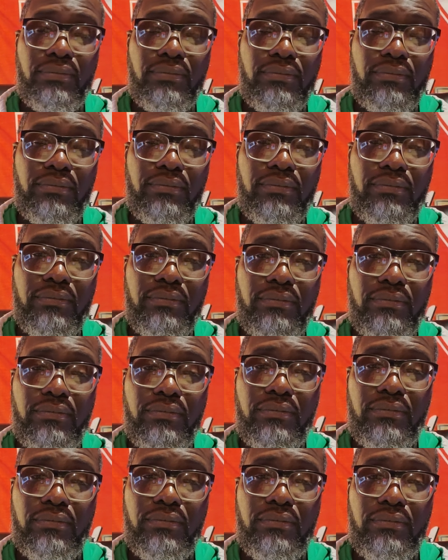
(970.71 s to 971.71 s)

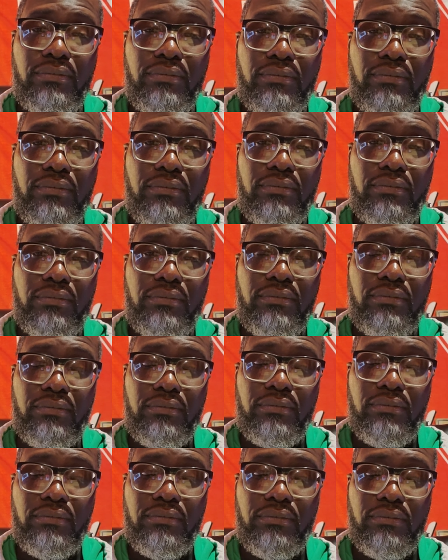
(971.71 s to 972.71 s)

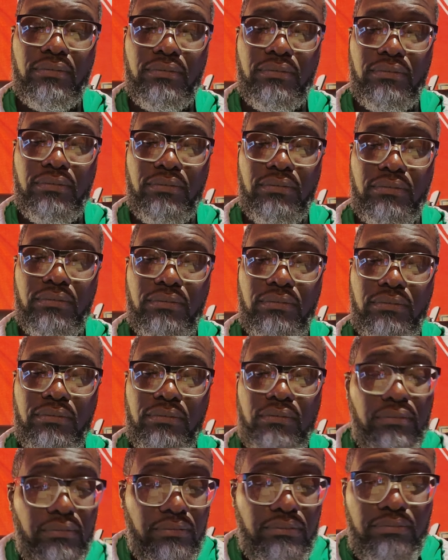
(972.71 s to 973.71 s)

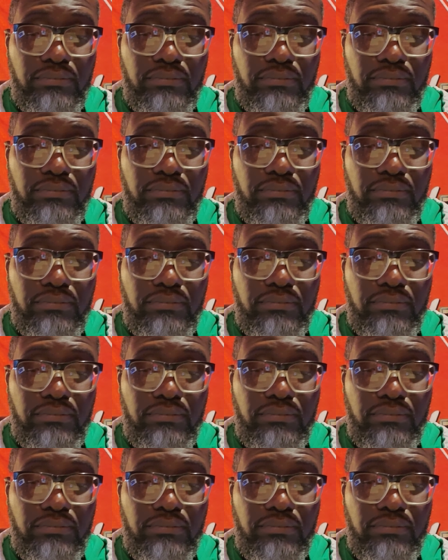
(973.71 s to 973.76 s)
(no one is talking)